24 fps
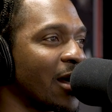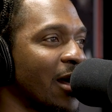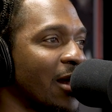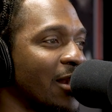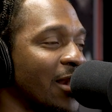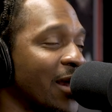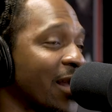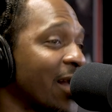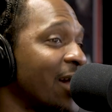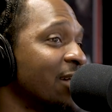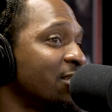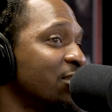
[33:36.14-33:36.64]

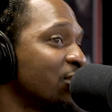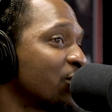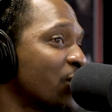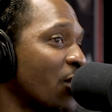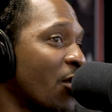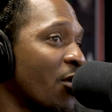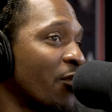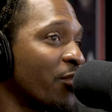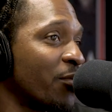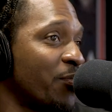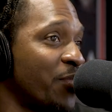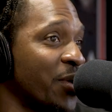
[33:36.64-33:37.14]
like I just
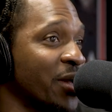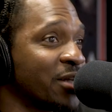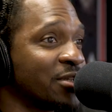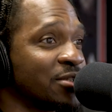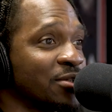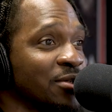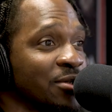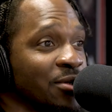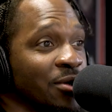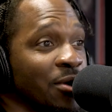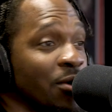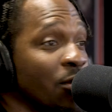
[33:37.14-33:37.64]
call the
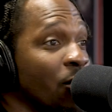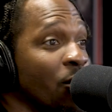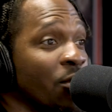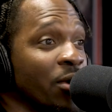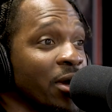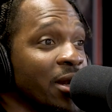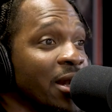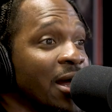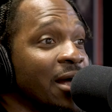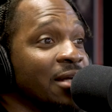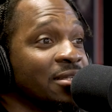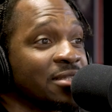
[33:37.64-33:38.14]
picture
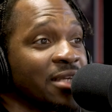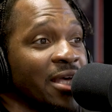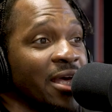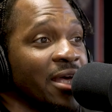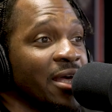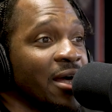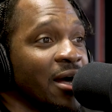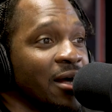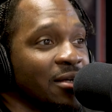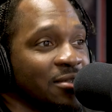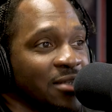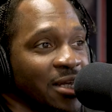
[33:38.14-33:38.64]
organized
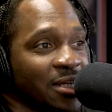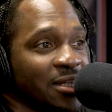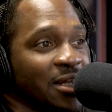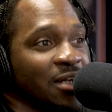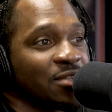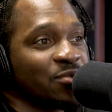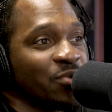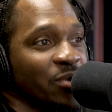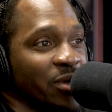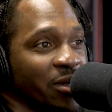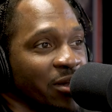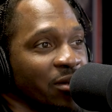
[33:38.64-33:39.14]
chaos. Like
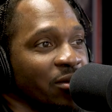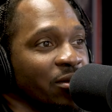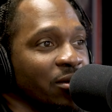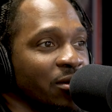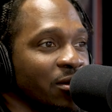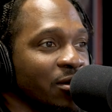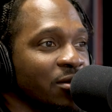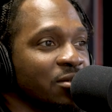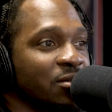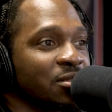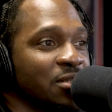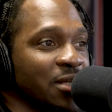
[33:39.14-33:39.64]
that's what it
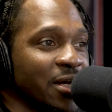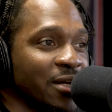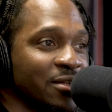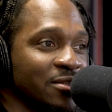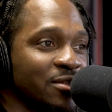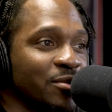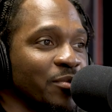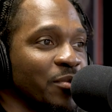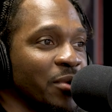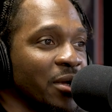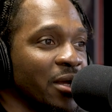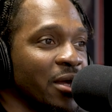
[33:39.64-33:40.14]
looks like
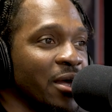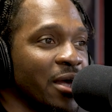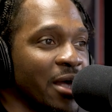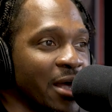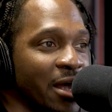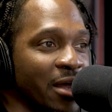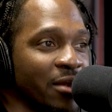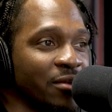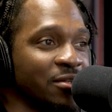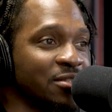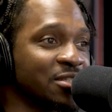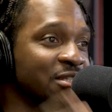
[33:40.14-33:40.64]
to me. Mm-hmm.
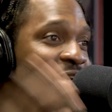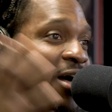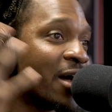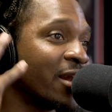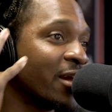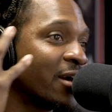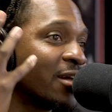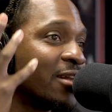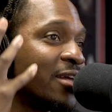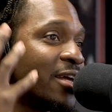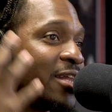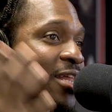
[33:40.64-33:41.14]
And
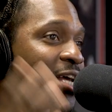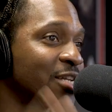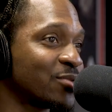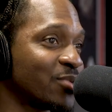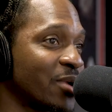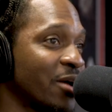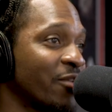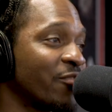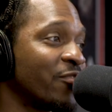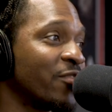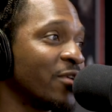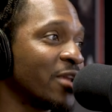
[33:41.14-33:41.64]
sonically, that's what
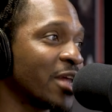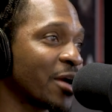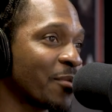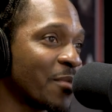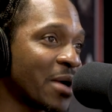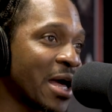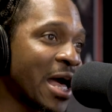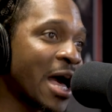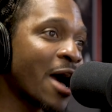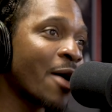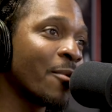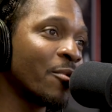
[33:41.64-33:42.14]
I feel like my
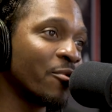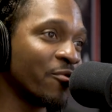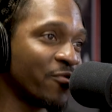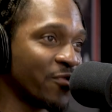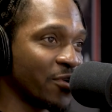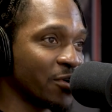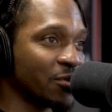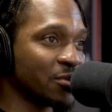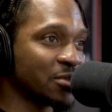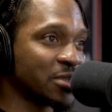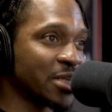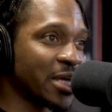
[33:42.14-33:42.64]
album
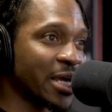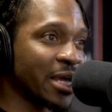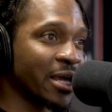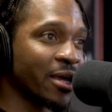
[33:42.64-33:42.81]
feels like.